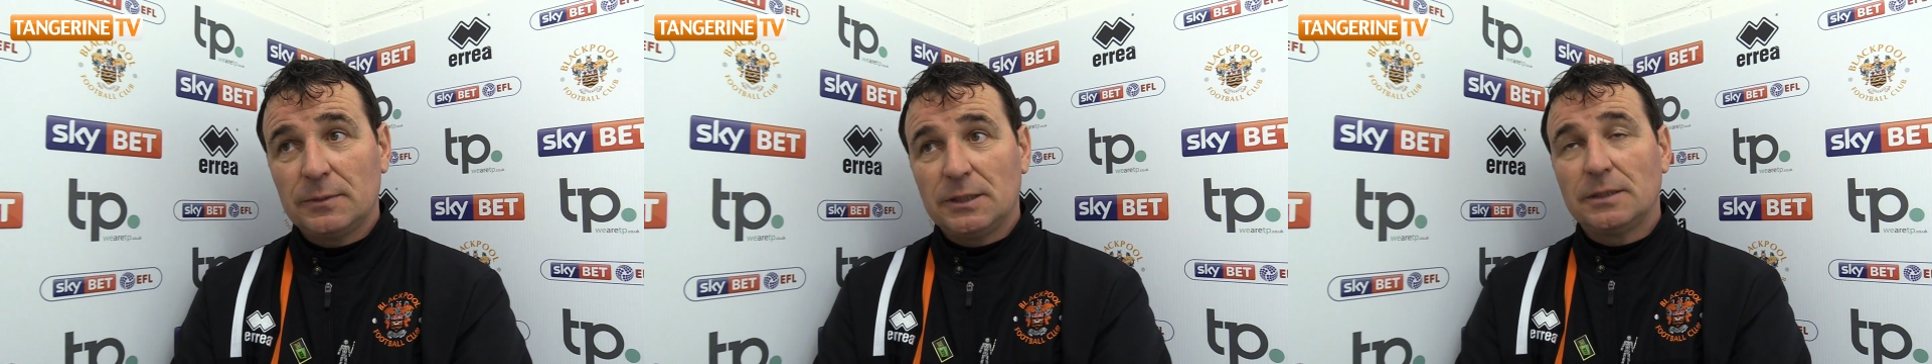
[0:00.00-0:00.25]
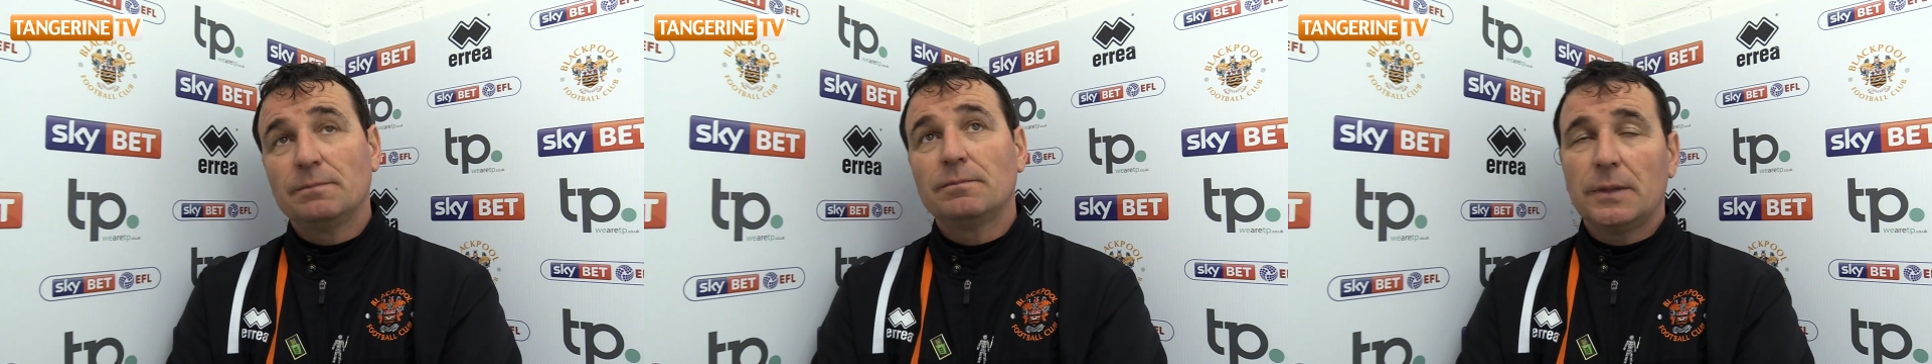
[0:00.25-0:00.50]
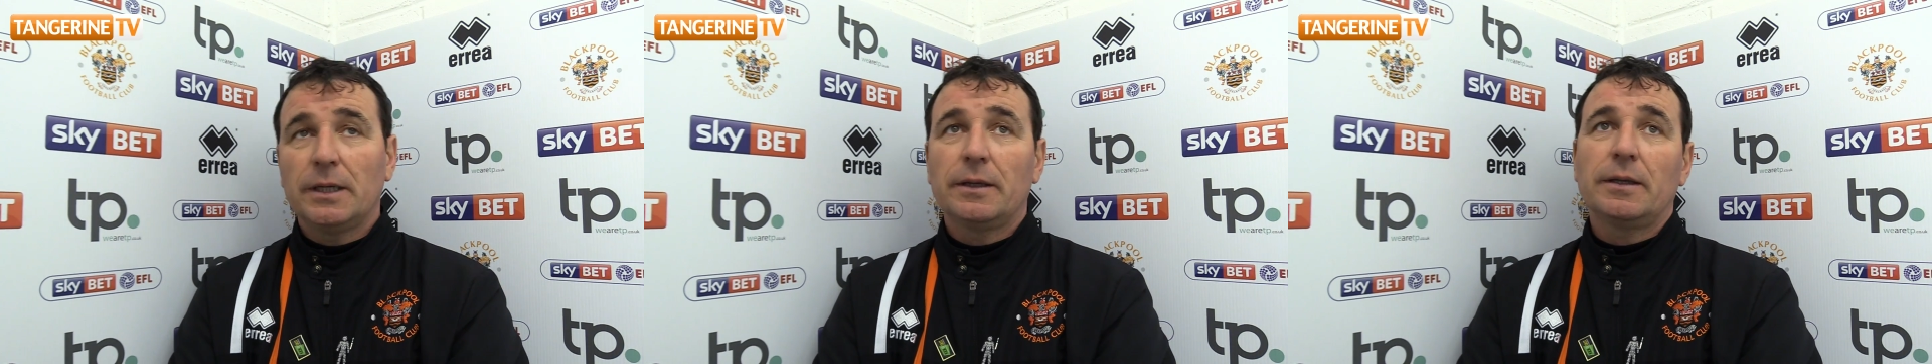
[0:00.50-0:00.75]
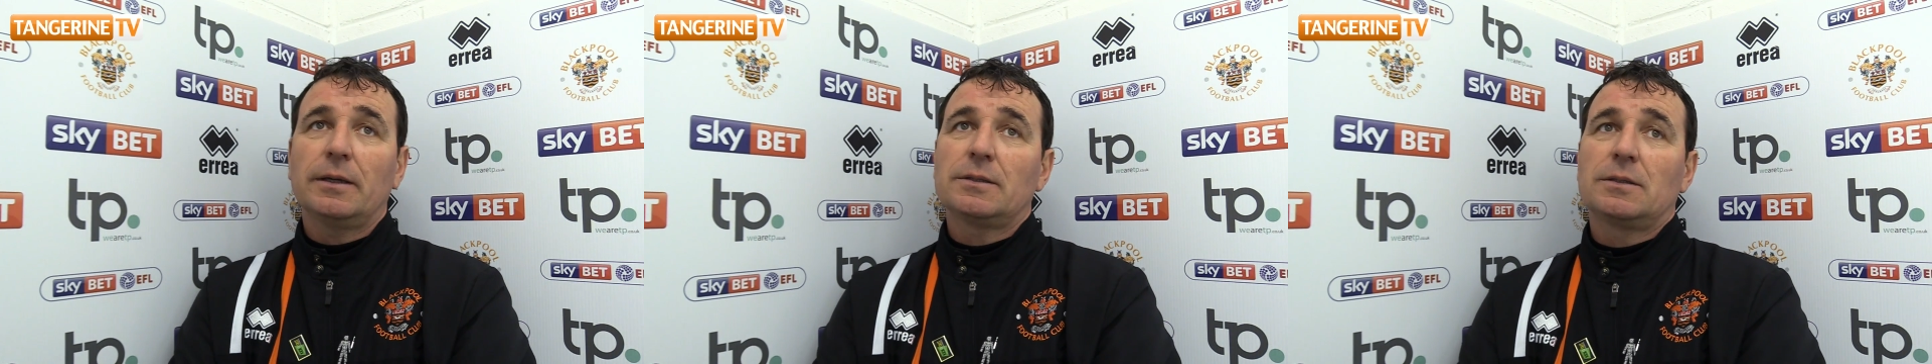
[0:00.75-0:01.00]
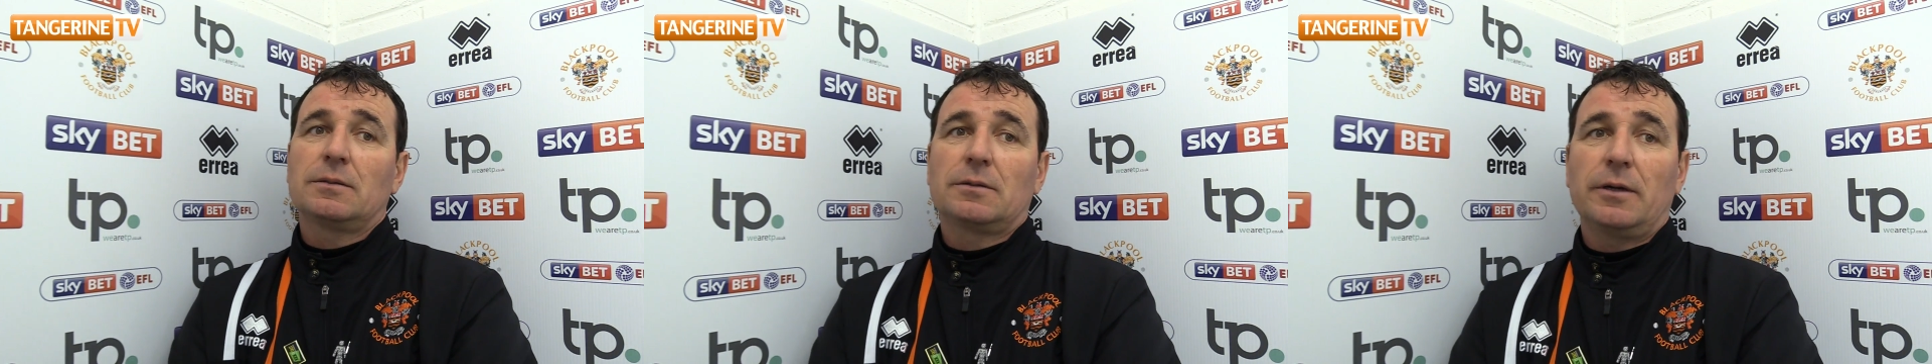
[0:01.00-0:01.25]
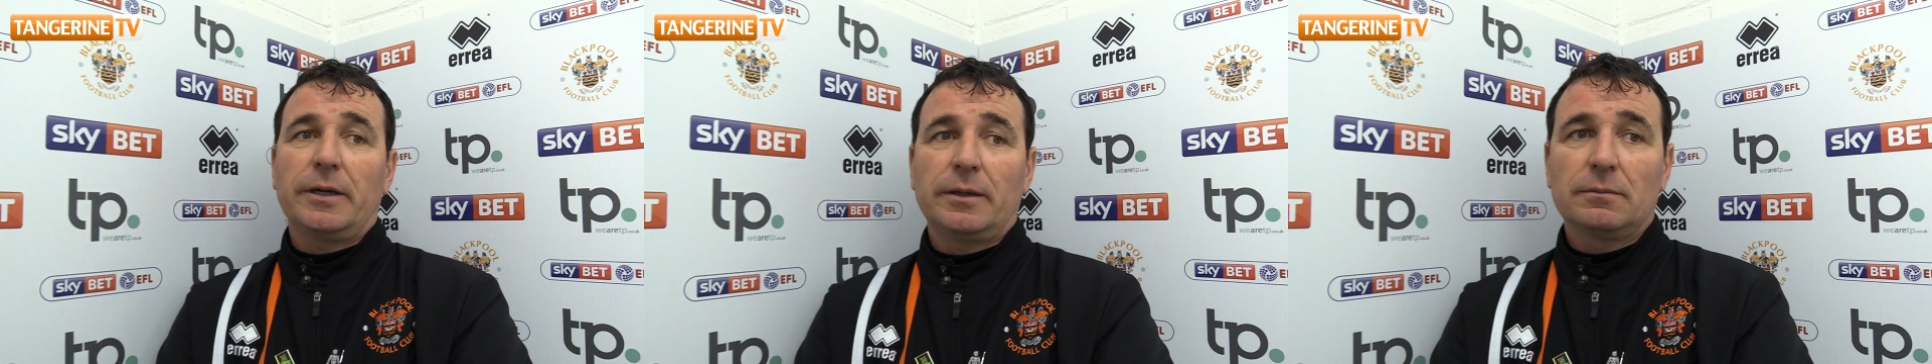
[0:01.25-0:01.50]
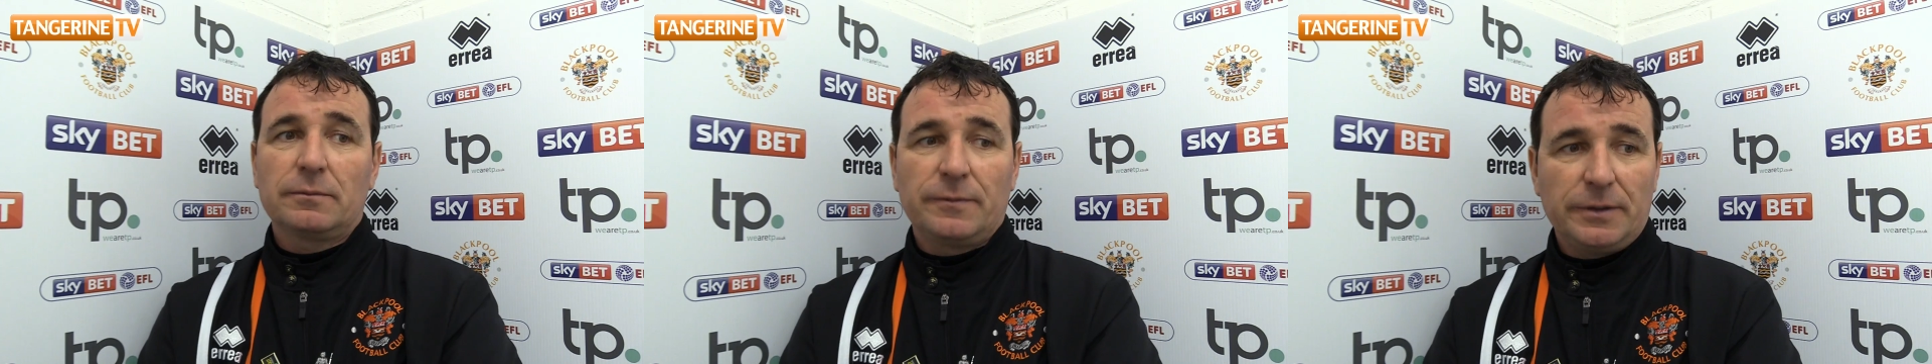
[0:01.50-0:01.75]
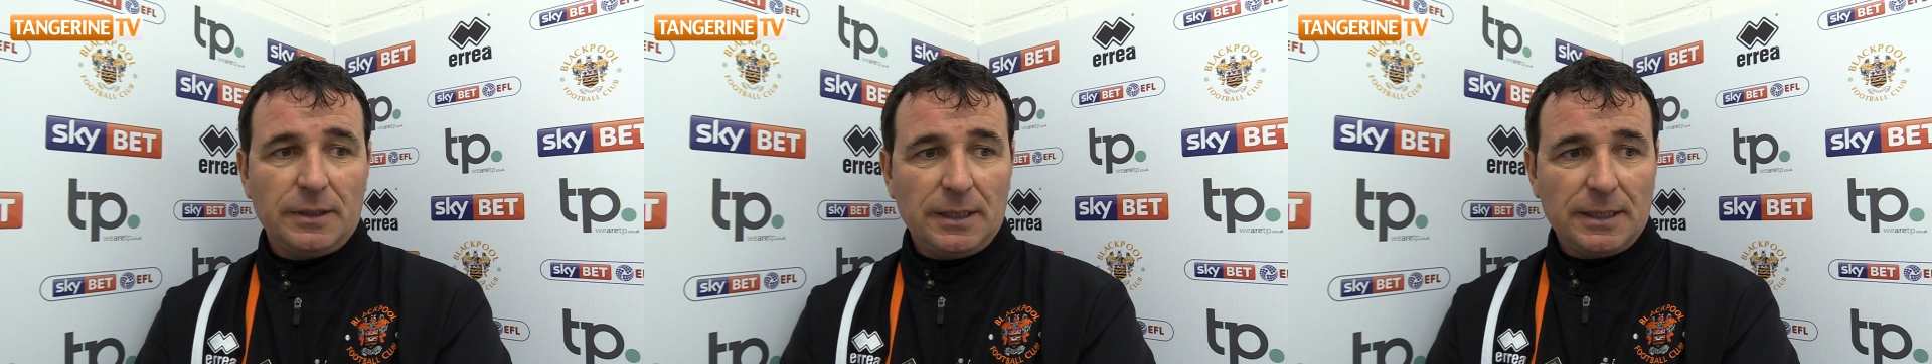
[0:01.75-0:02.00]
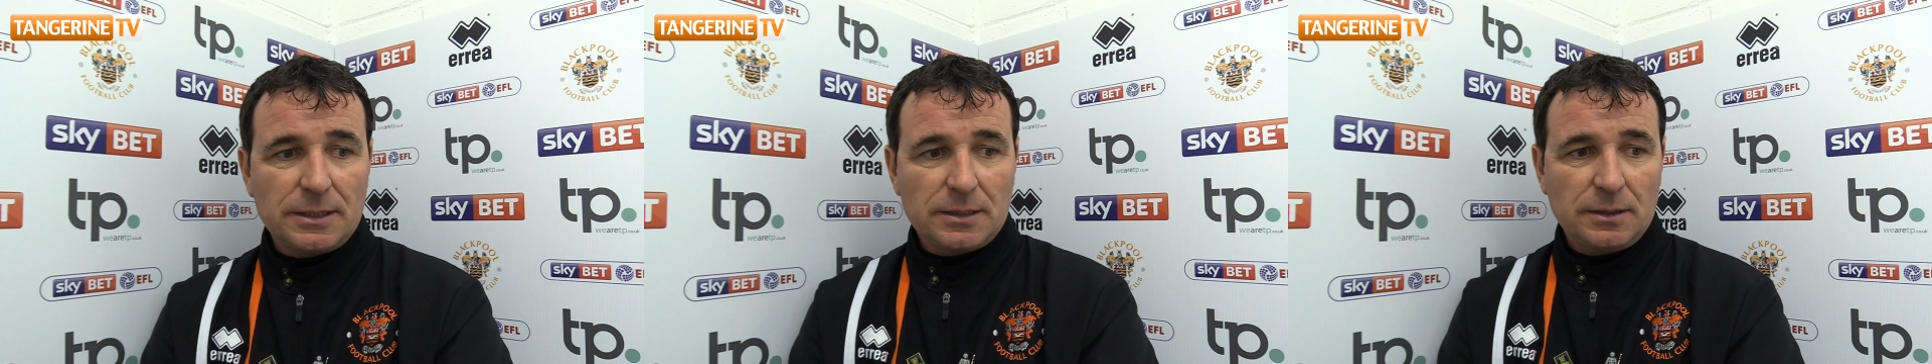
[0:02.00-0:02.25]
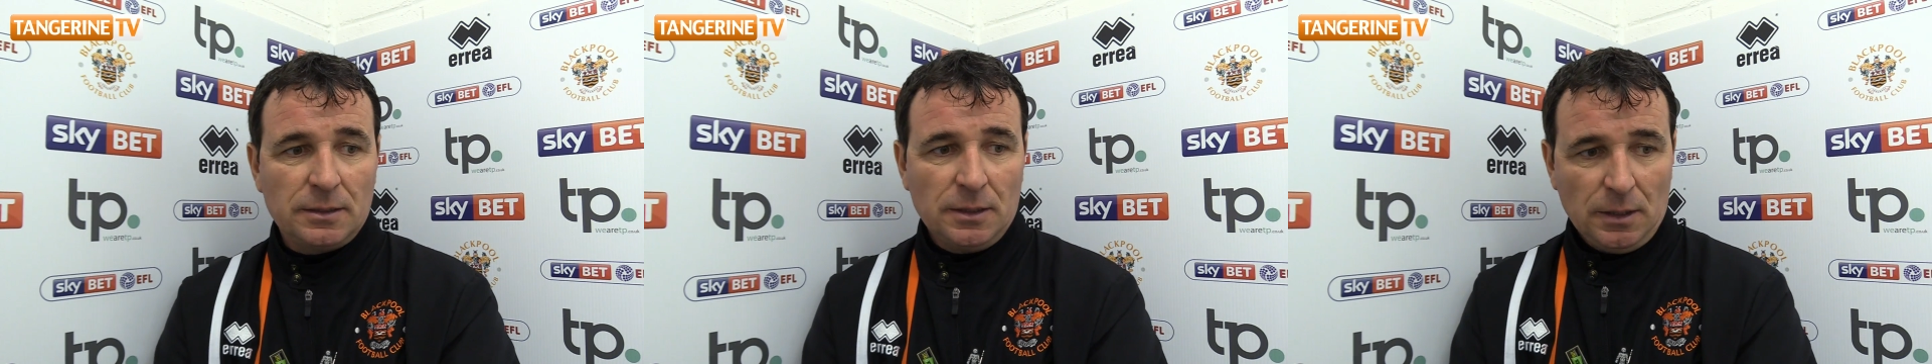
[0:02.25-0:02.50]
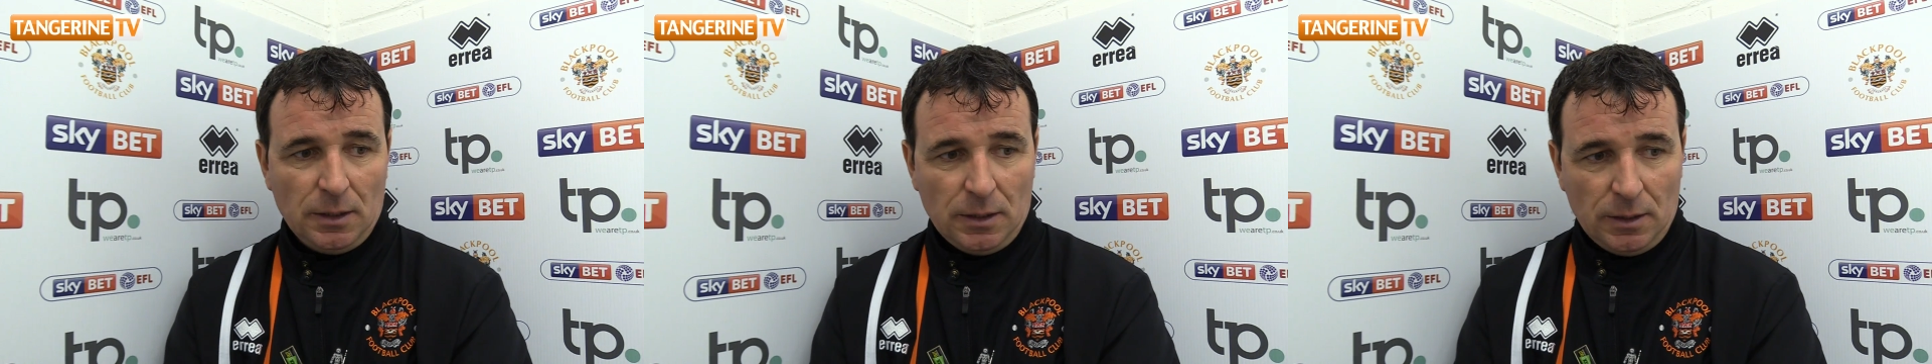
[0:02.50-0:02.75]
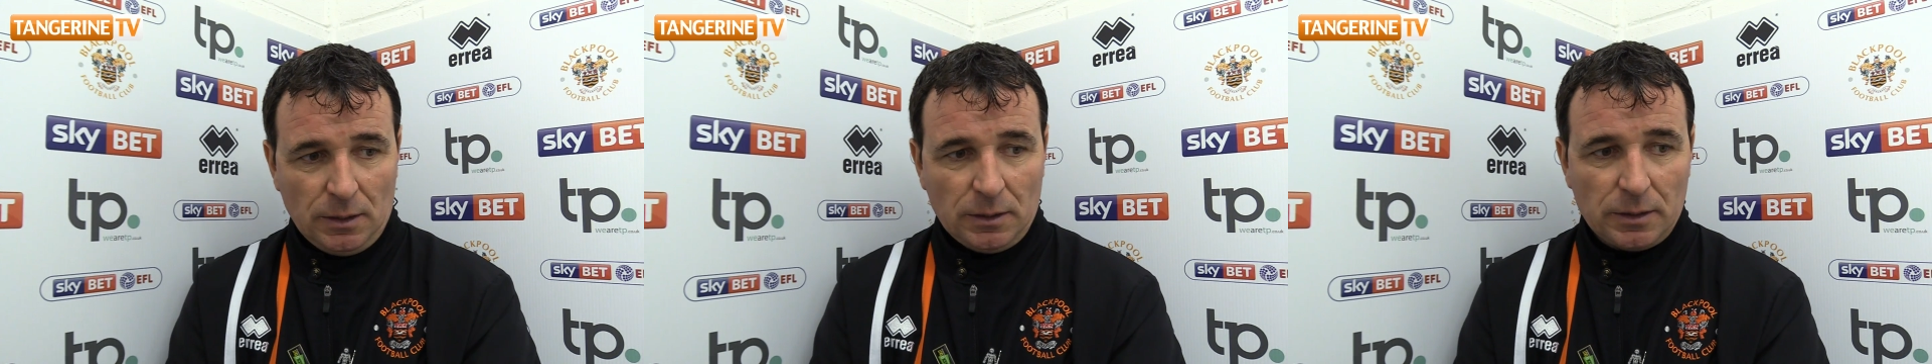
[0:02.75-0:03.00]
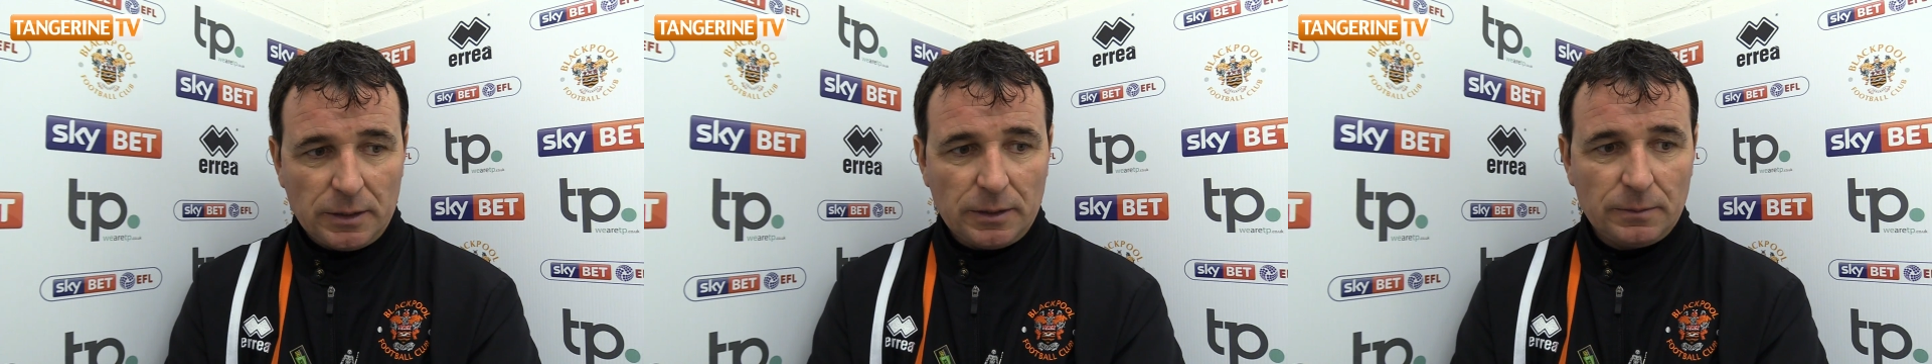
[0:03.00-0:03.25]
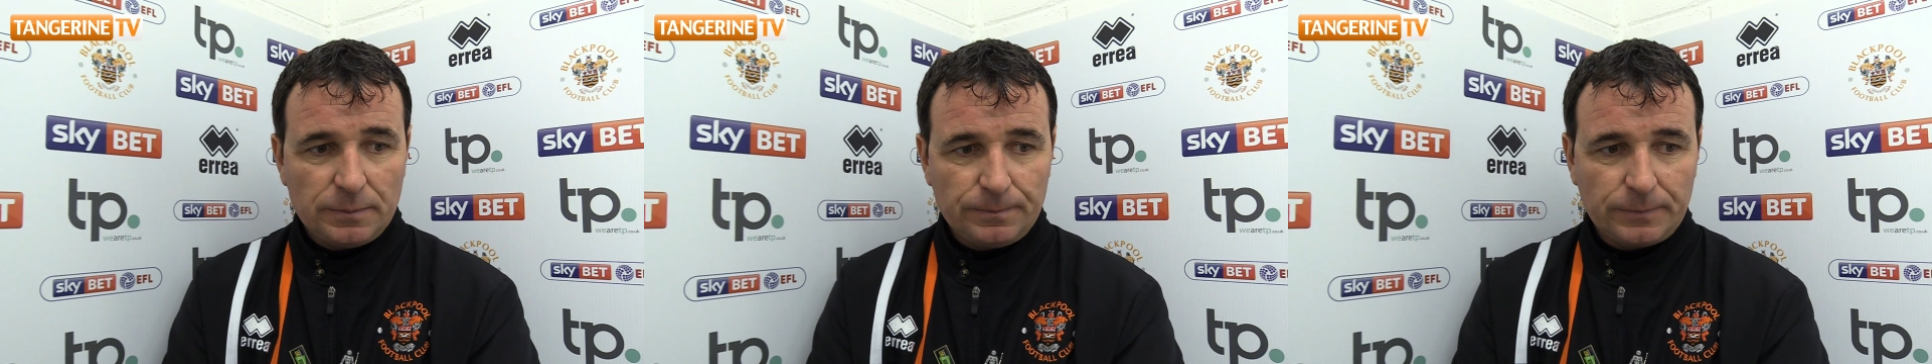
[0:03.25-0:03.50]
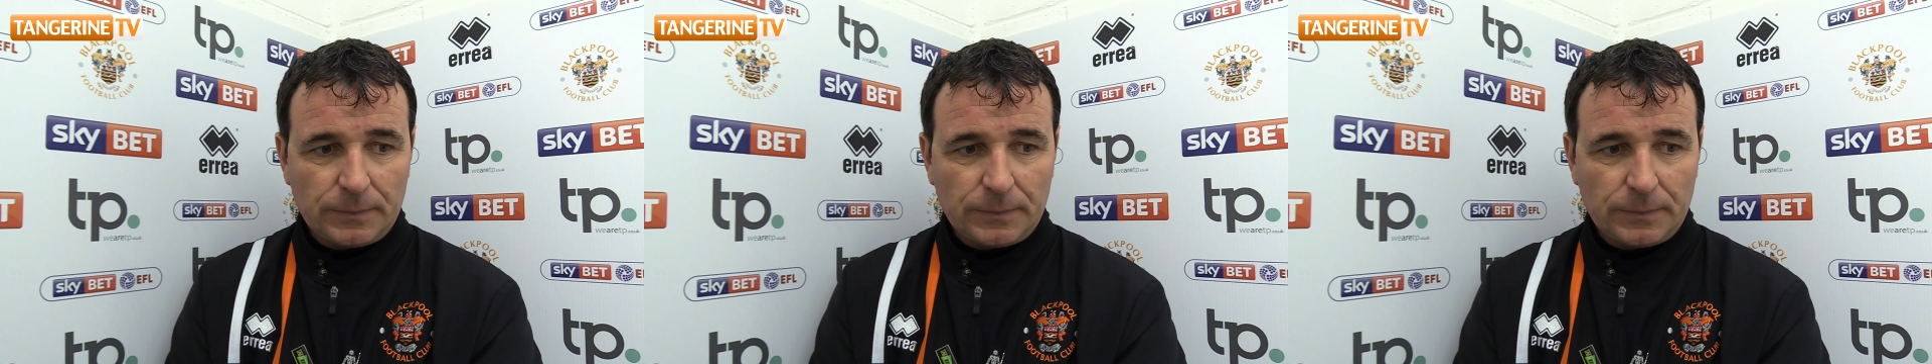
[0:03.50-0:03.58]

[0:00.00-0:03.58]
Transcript: Right, yeah, that's great for the lads, and you know,